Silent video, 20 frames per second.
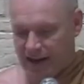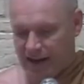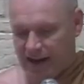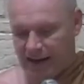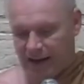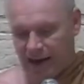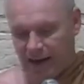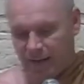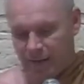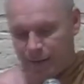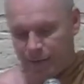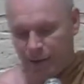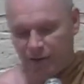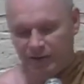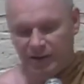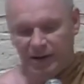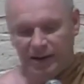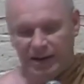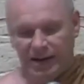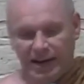Now the
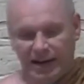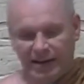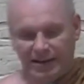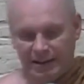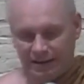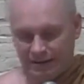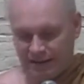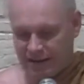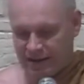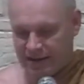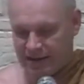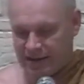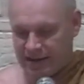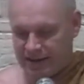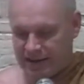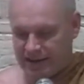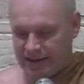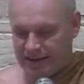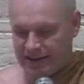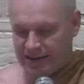bodily activity,
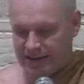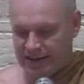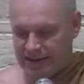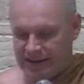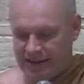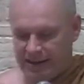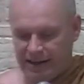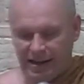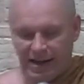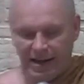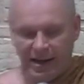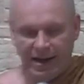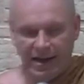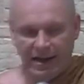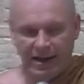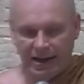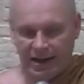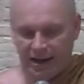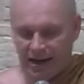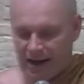this is the
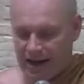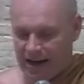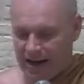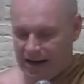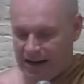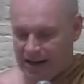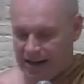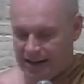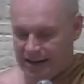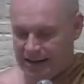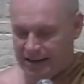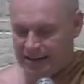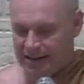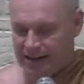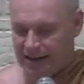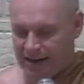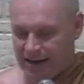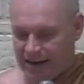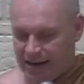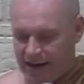kaya
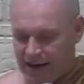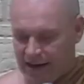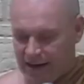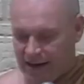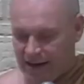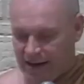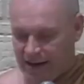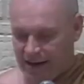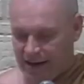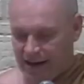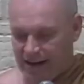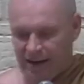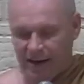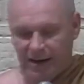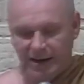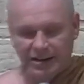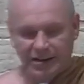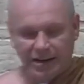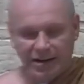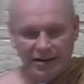sankhara.
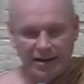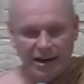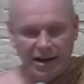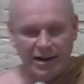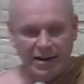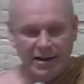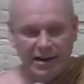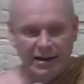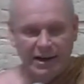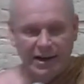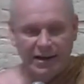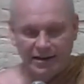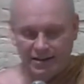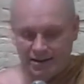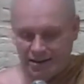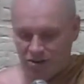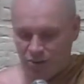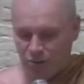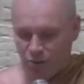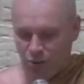Sankhara, again, is
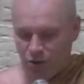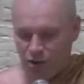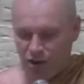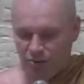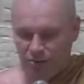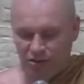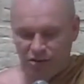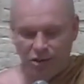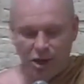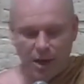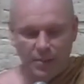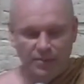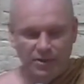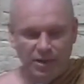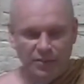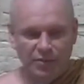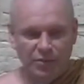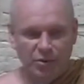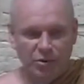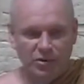this word which comes
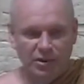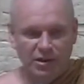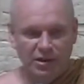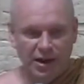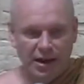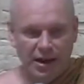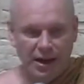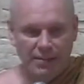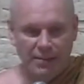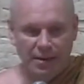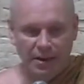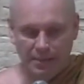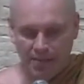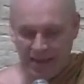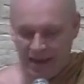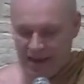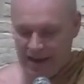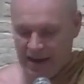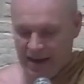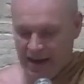up all the time.
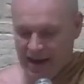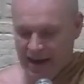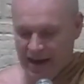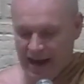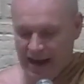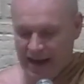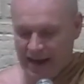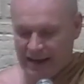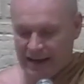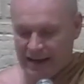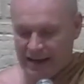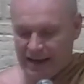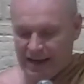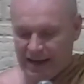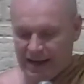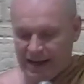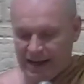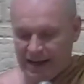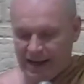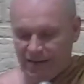And
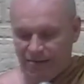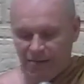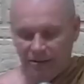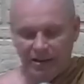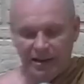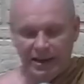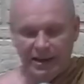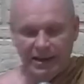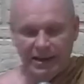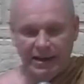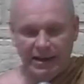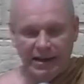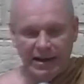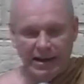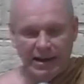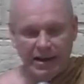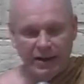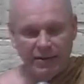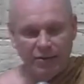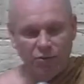literally,
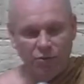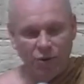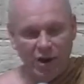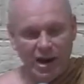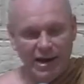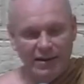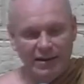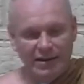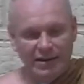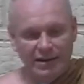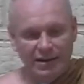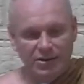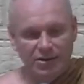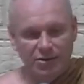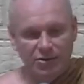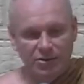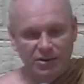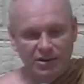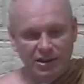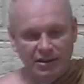the way this is
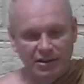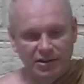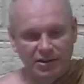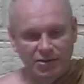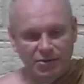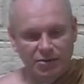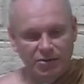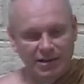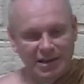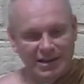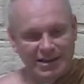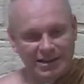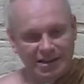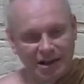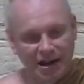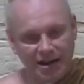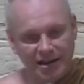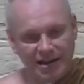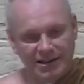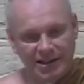used in the suttas,
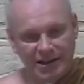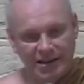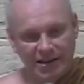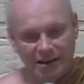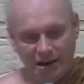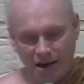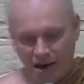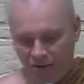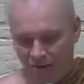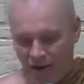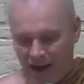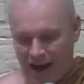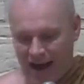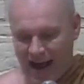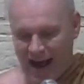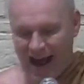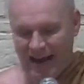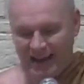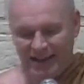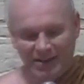kaya sankhara
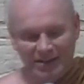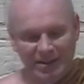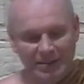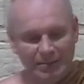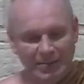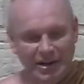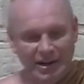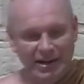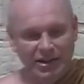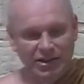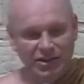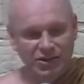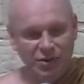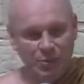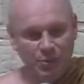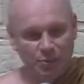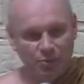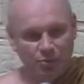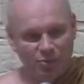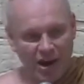actually means the
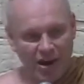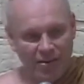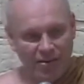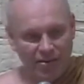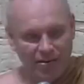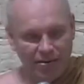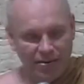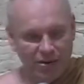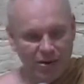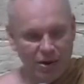breath.